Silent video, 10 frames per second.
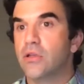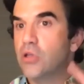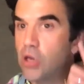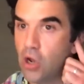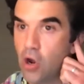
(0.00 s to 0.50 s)

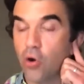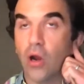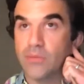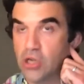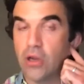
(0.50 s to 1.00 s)
you know or
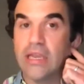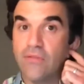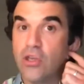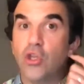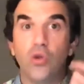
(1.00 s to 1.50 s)
i'm sorry
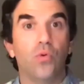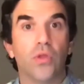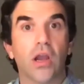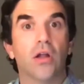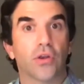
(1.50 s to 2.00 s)
giving you
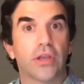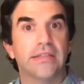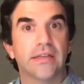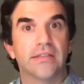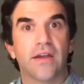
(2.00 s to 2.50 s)
the color
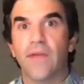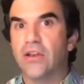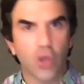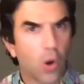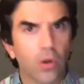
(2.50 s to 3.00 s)
keys on stuff
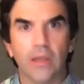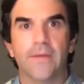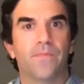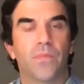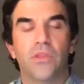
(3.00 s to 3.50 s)
and totally
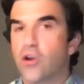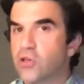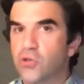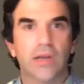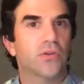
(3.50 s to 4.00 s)
the art
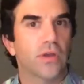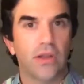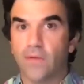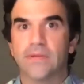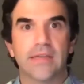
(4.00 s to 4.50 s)
director eh,
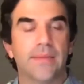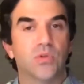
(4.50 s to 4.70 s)
oftentimes